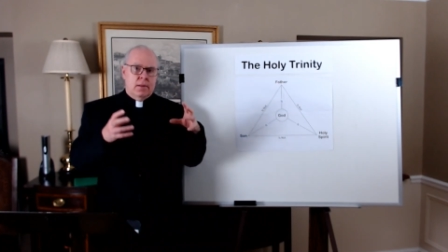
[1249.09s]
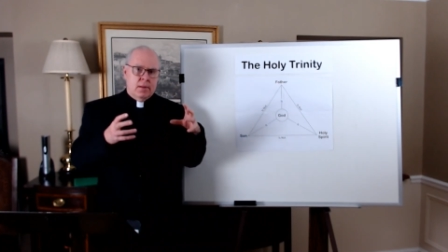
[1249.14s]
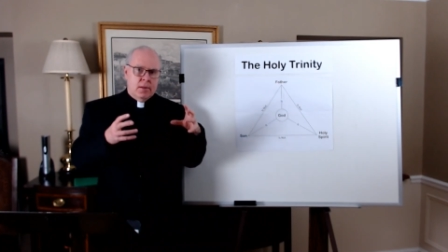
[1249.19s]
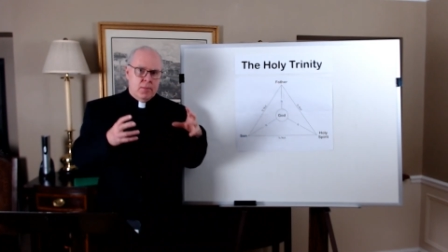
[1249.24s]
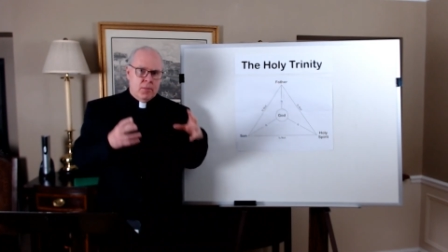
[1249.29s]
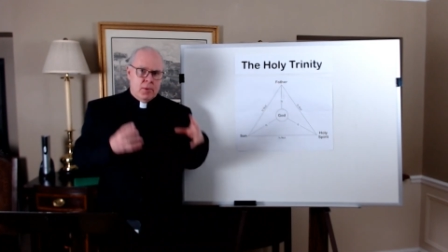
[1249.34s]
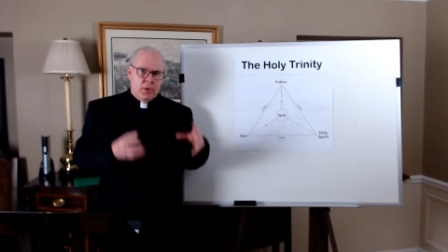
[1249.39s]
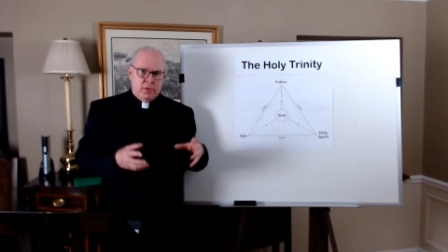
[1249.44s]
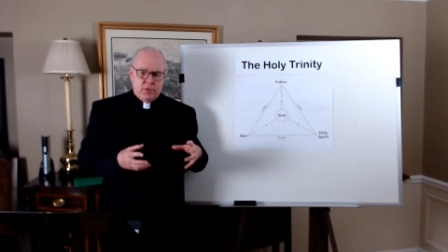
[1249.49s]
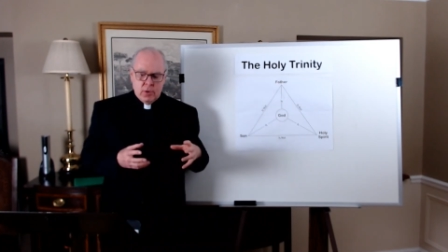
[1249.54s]
the
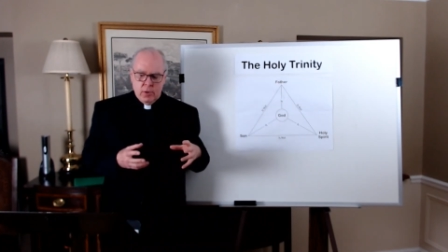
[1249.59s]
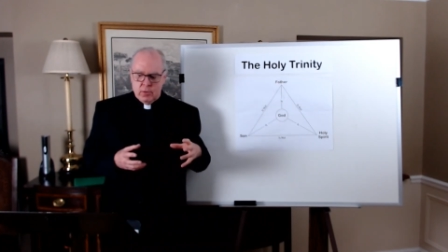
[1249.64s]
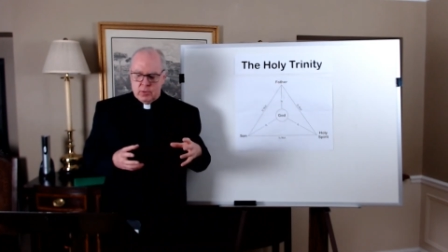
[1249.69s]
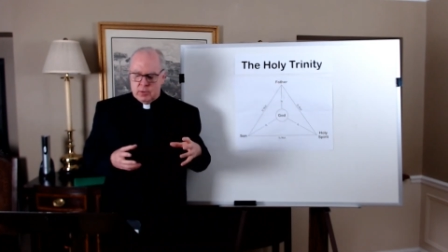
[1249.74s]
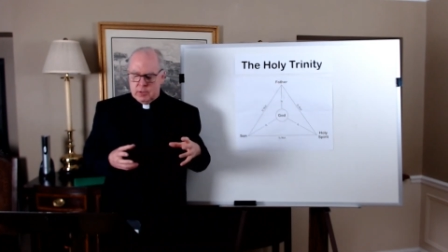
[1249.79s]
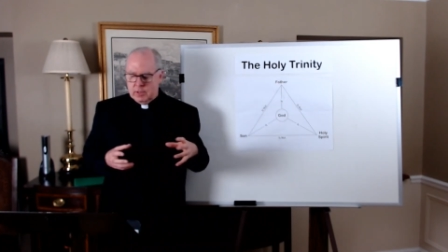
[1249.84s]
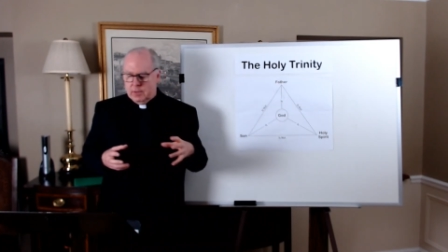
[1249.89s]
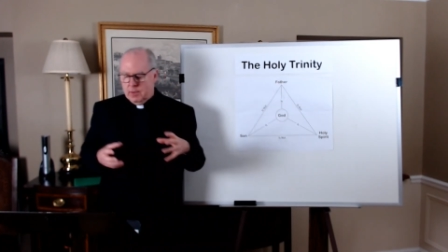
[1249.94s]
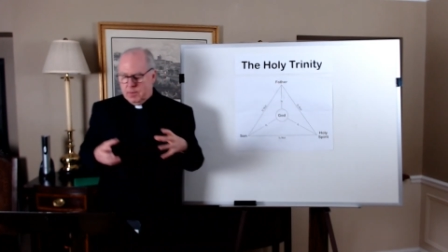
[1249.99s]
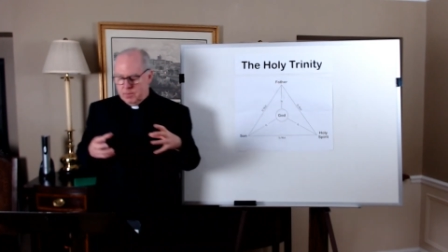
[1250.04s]
most
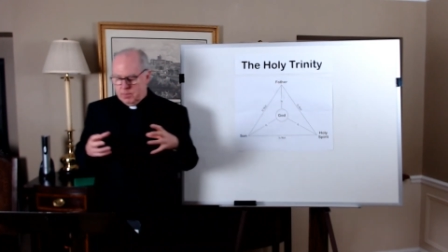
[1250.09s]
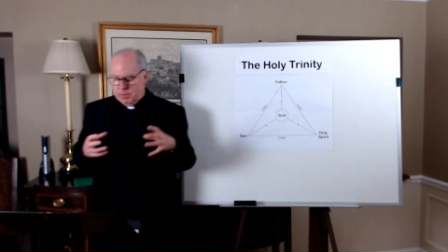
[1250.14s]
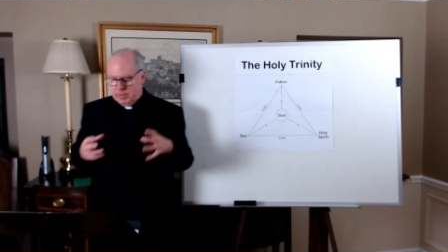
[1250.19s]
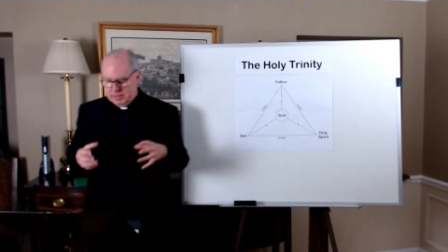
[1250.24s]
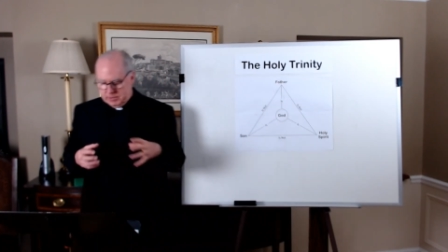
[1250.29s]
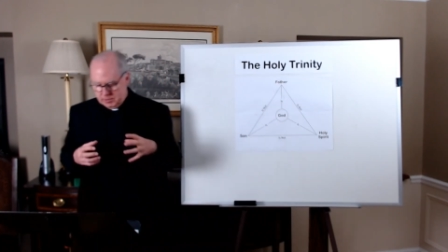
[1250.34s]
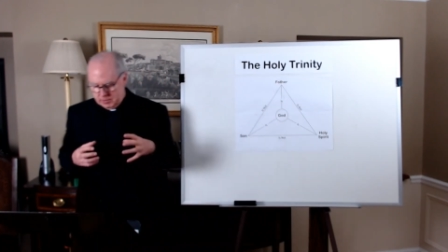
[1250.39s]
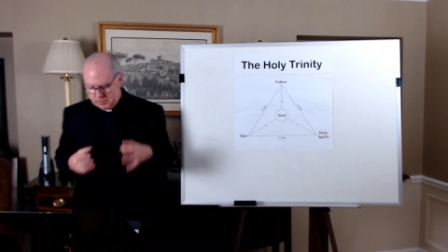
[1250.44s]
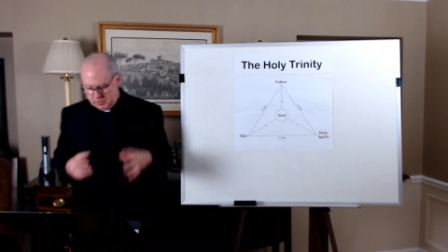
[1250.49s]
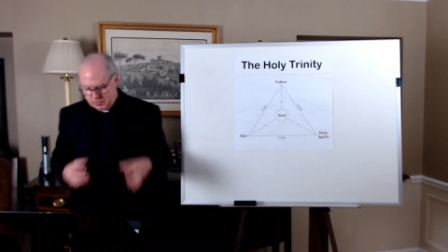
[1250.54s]
holy,
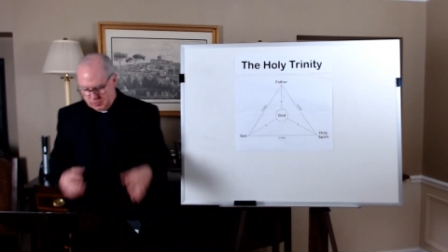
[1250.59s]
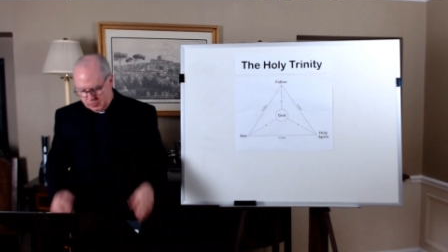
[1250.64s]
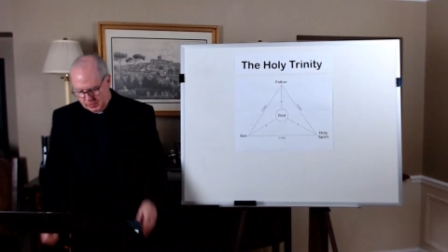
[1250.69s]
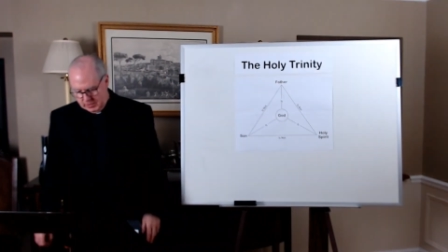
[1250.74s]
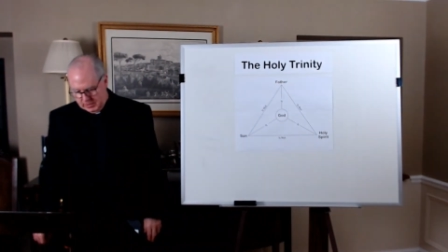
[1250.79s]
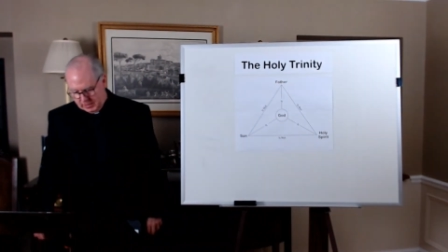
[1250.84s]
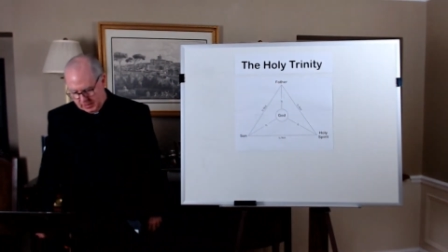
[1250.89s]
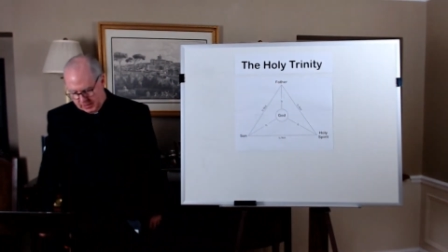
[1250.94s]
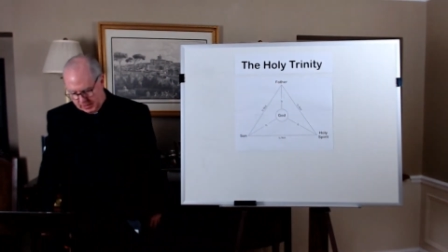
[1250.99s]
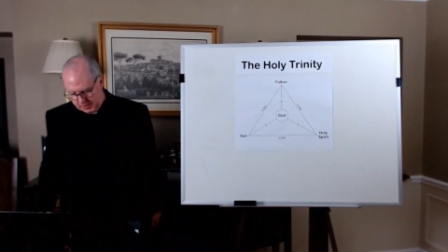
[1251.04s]
blessed
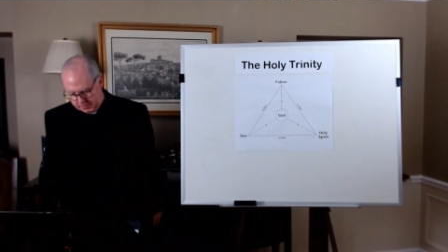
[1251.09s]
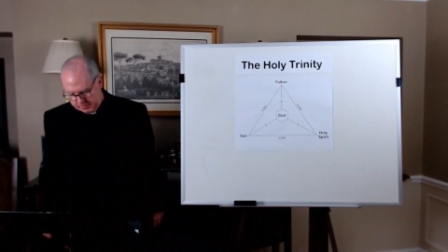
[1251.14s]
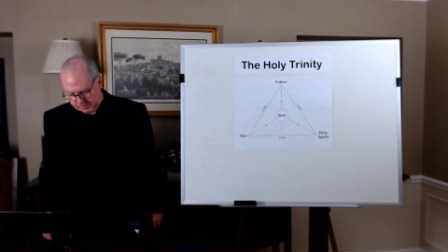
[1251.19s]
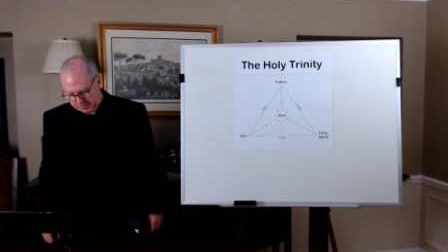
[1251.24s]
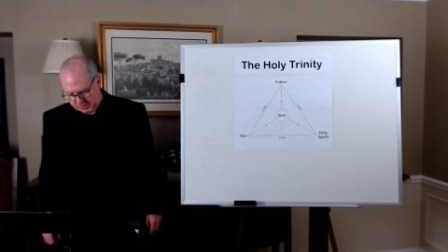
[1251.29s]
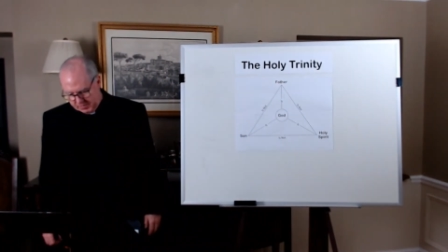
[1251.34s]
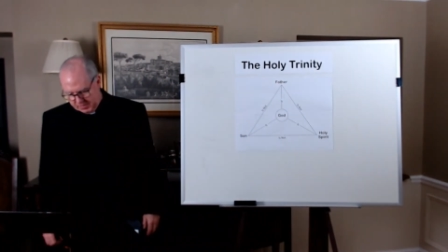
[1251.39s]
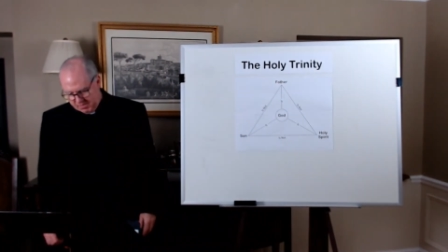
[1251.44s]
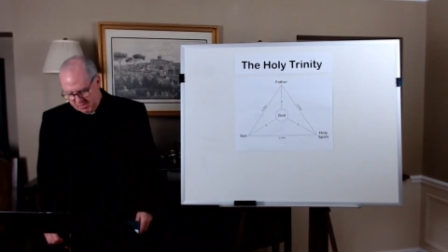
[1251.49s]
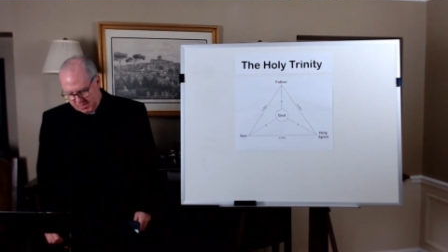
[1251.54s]
Trinity.
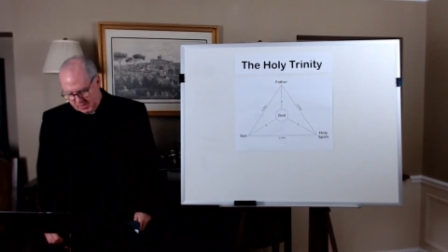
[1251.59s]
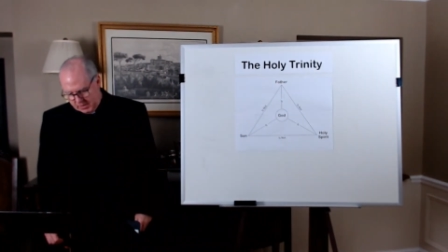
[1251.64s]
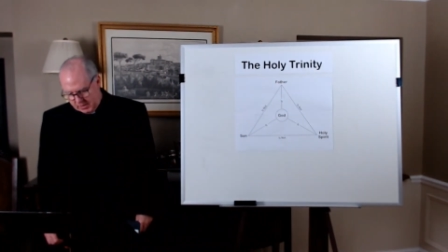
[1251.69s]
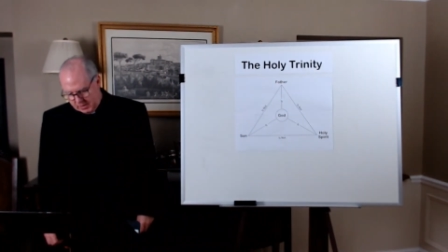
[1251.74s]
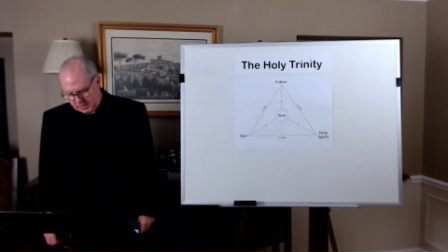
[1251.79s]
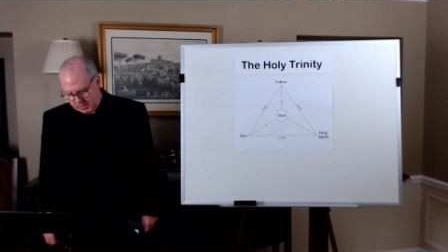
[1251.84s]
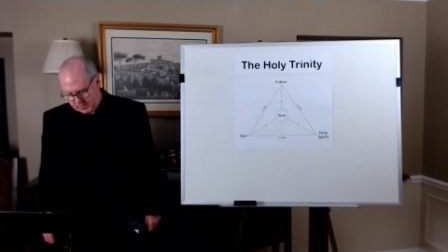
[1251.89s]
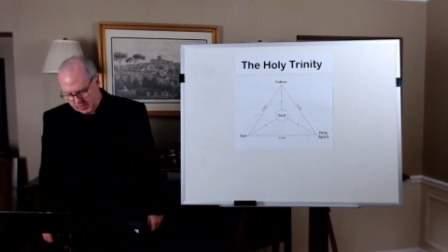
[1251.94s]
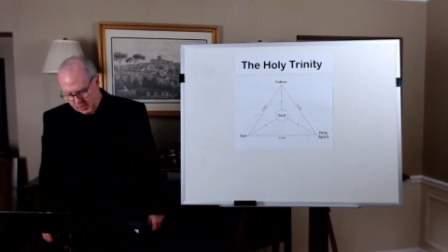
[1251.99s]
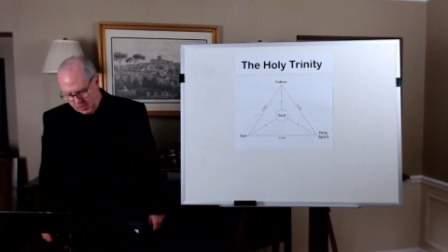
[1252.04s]

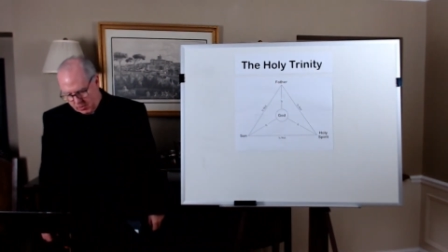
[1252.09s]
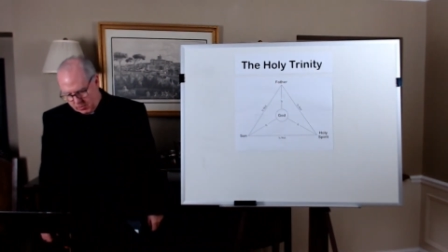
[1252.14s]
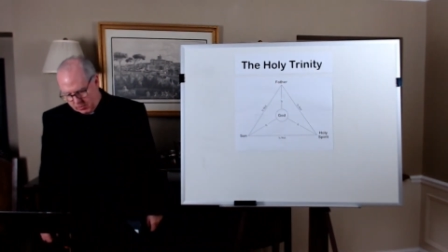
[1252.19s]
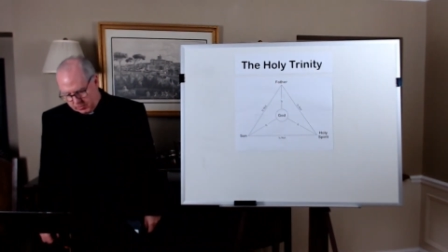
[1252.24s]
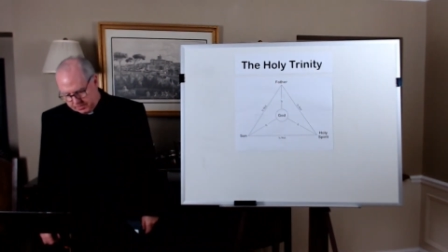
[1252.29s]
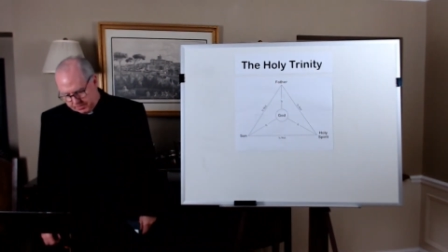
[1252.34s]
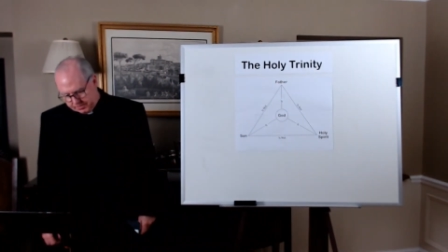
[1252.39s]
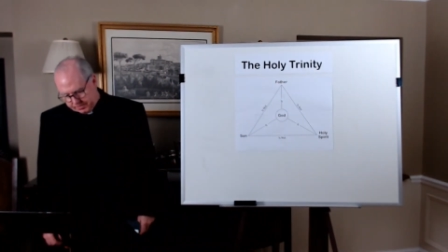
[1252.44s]
So